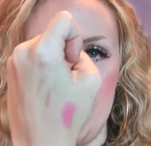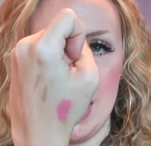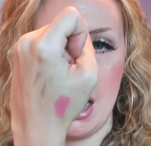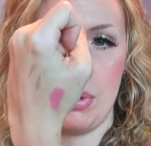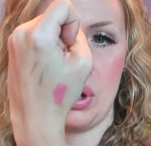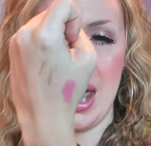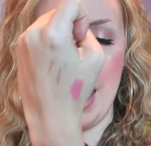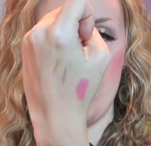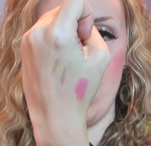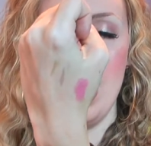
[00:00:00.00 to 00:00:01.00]
to pick up on
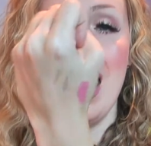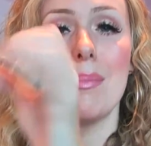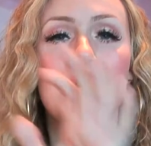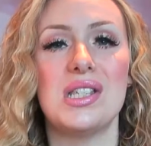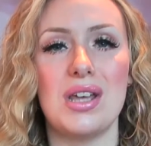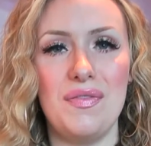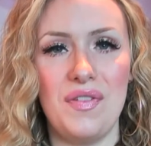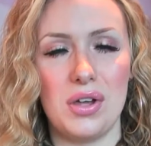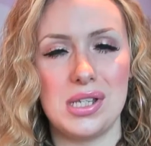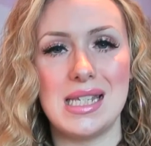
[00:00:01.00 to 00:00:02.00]
camera, but so
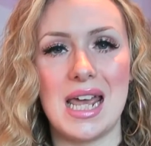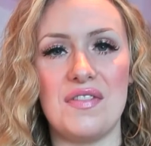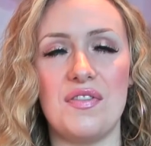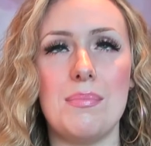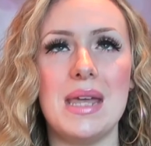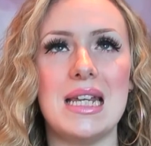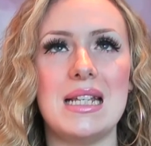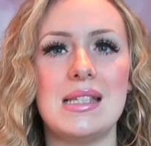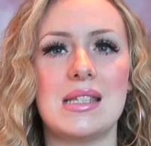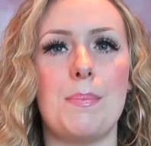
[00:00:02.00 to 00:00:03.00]
far to date, for me,
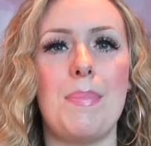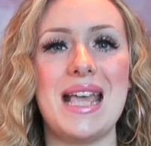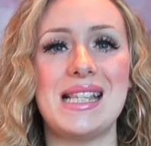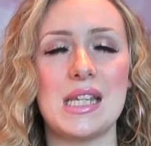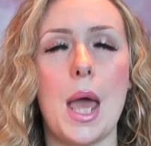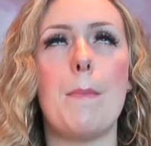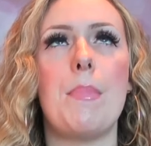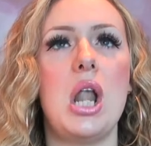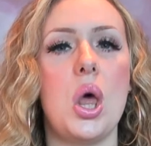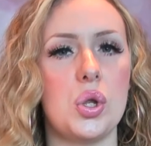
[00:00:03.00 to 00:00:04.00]
this is the best
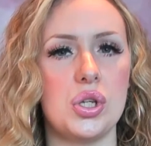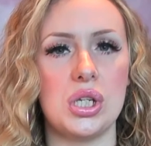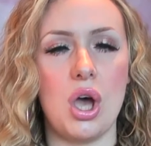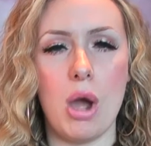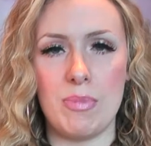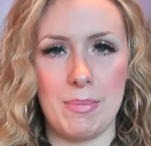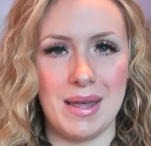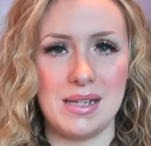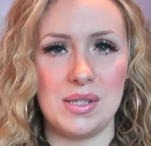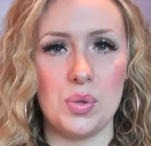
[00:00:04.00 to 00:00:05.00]
blonde eyebrow
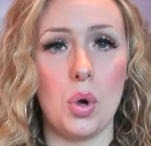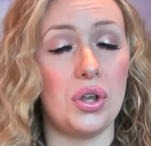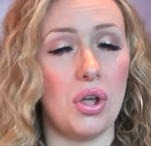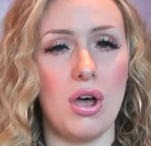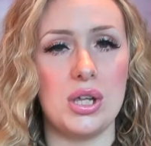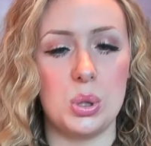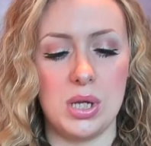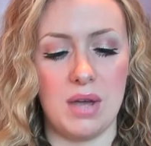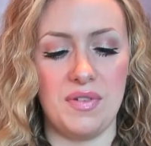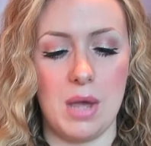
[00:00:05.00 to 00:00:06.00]
pencil on the high
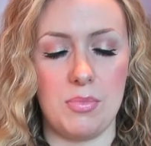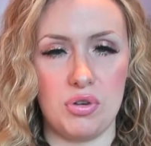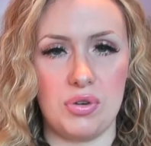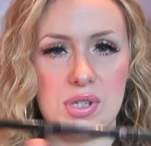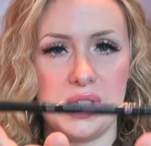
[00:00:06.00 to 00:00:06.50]
street I've come across.